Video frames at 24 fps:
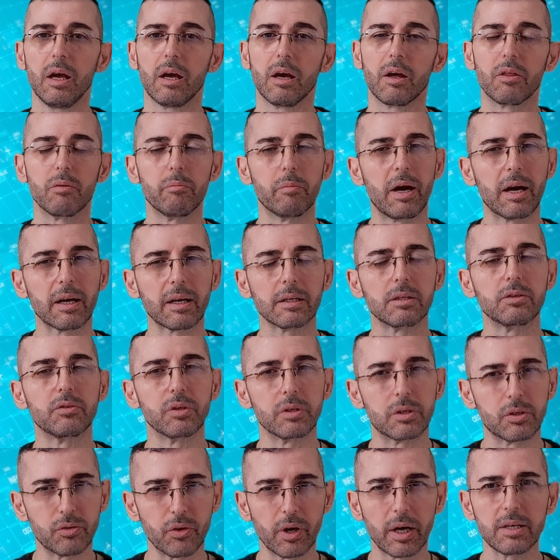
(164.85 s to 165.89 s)
The market
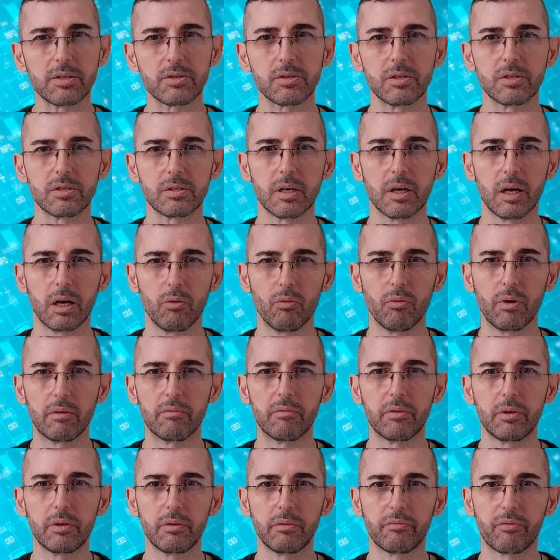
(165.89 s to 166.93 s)
retraces,
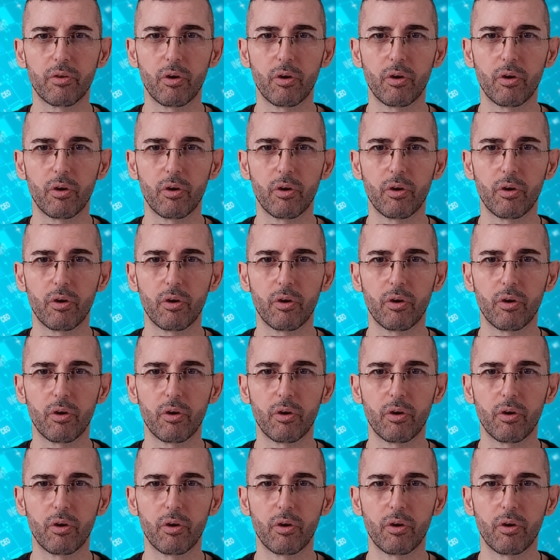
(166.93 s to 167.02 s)
however,